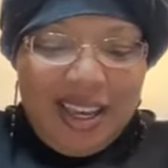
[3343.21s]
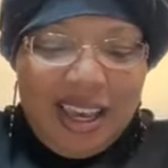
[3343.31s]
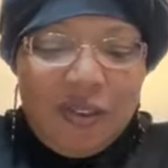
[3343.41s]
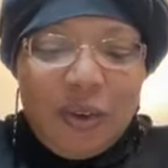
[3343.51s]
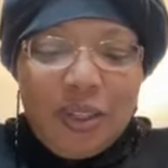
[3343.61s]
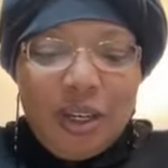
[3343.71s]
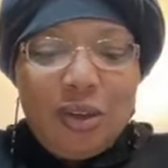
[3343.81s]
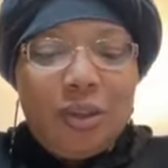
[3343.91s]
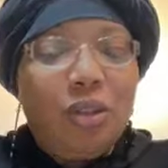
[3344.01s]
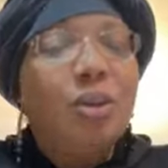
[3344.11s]
if you still
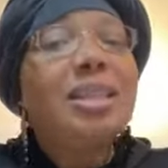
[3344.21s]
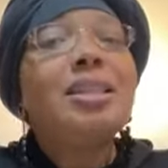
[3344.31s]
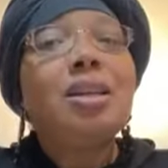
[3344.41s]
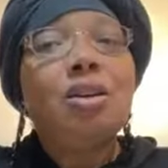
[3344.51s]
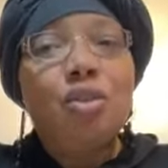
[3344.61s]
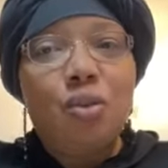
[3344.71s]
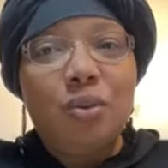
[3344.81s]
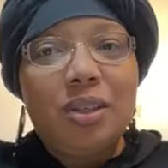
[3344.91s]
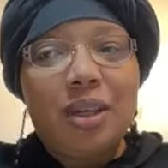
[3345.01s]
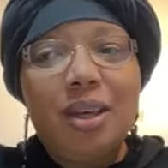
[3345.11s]
using. You can still
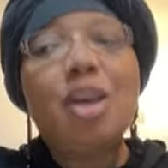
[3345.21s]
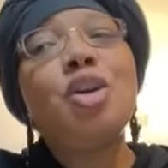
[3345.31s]
use it.